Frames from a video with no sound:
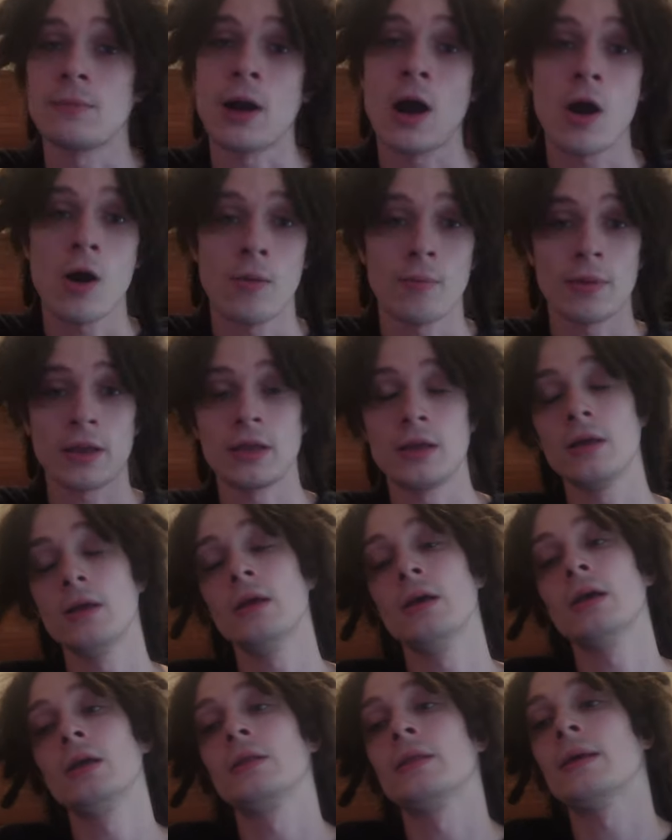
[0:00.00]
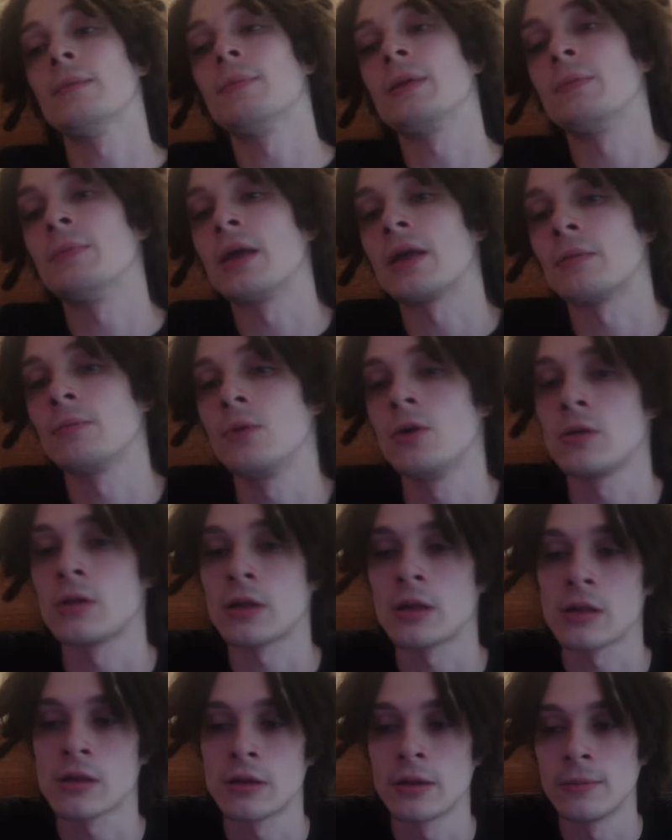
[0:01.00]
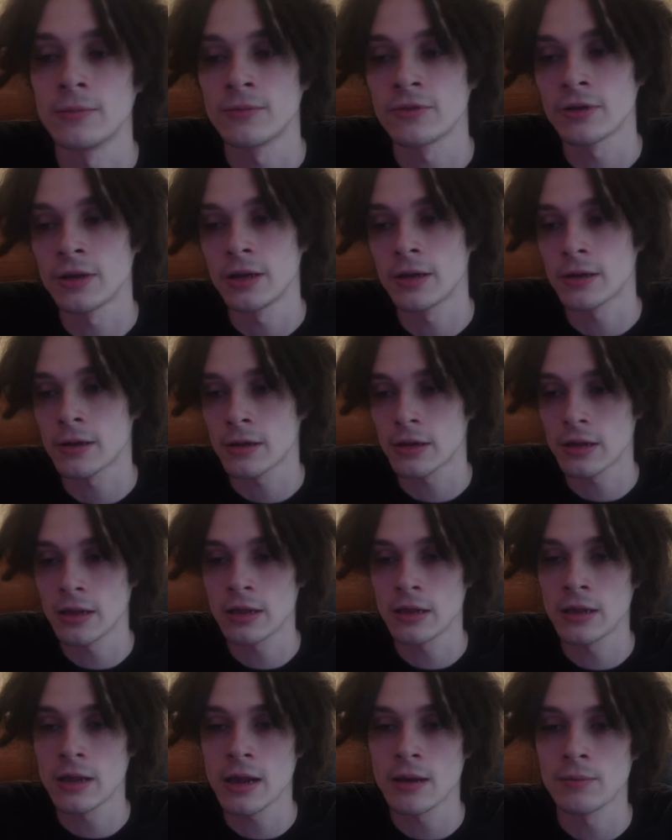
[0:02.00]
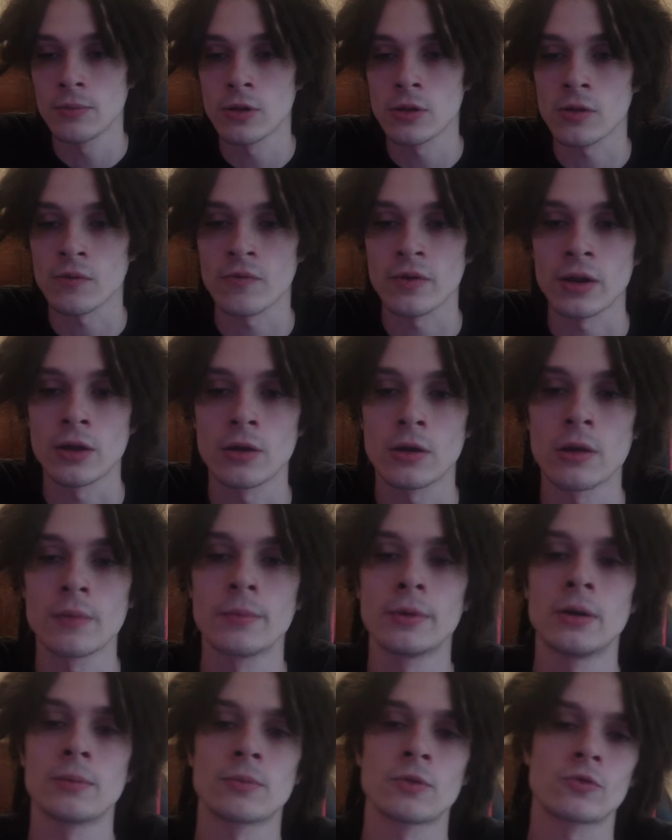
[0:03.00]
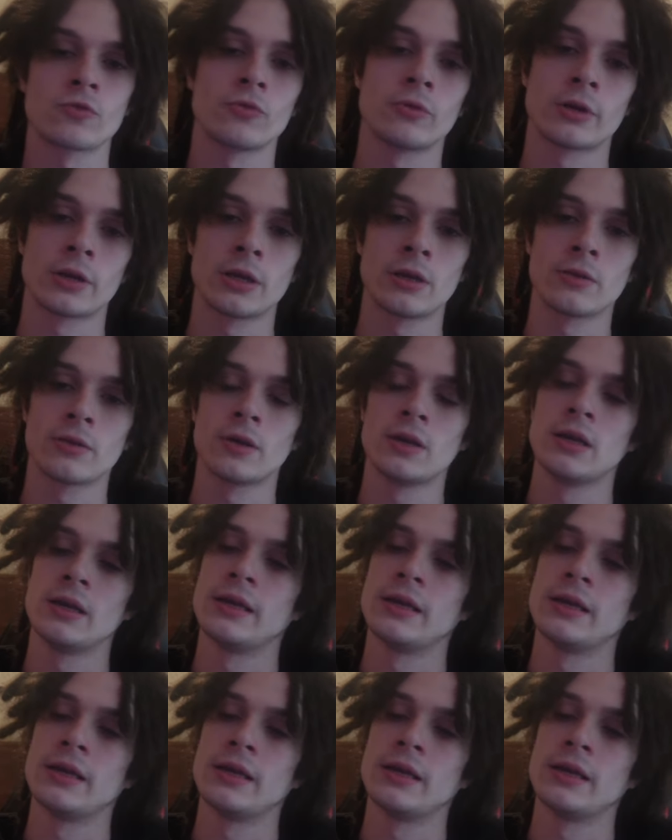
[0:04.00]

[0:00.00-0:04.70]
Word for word: my homie that me making music, his name Dregs. He got a music video coming up the 20th.